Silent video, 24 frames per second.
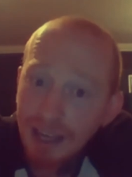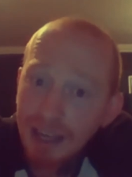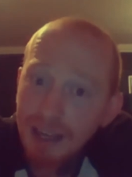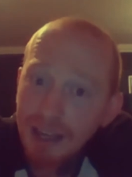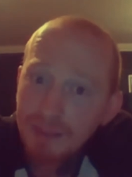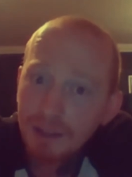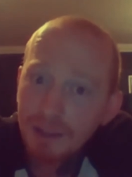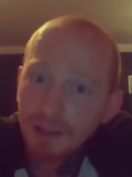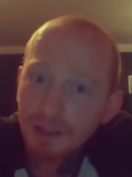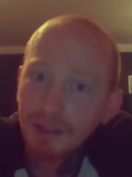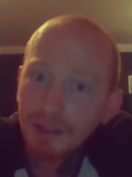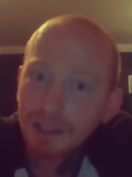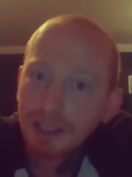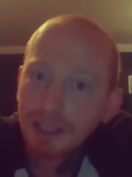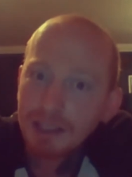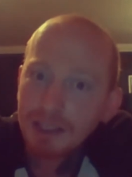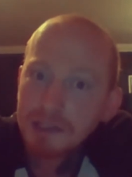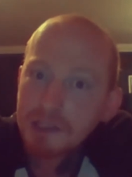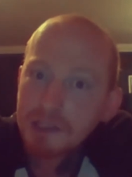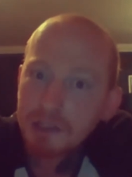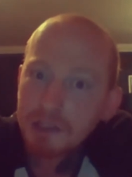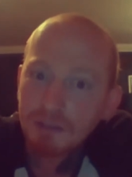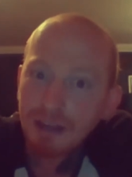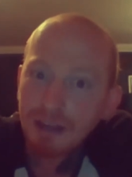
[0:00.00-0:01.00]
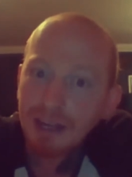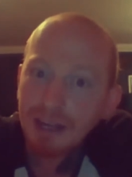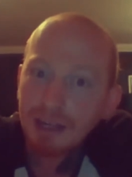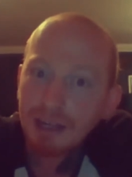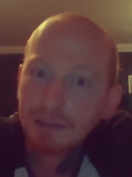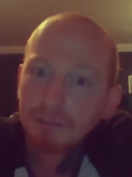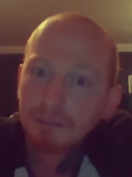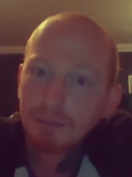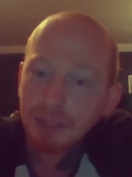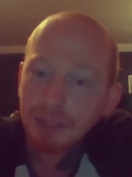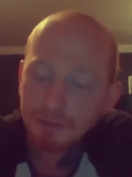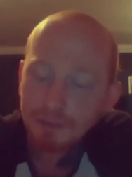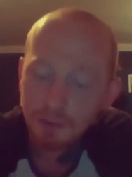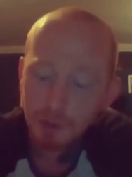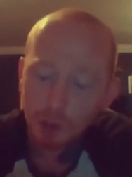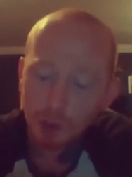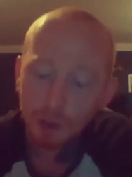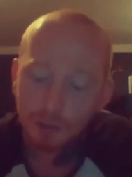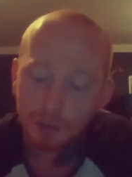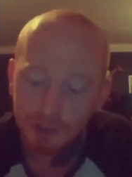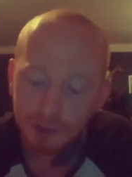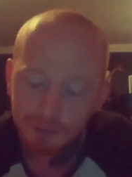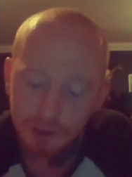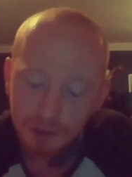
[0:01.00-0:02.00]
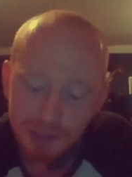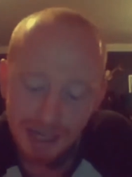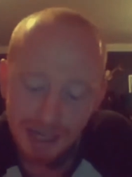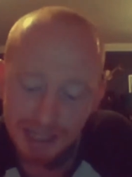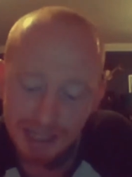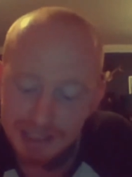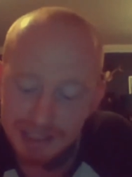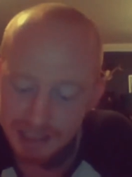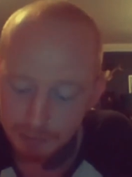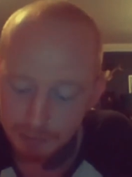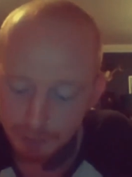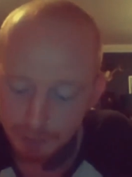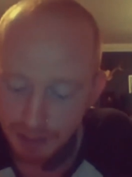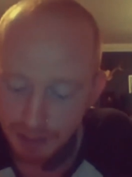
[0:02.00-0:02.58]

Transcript: that, like, Instagram, if you tag someone in,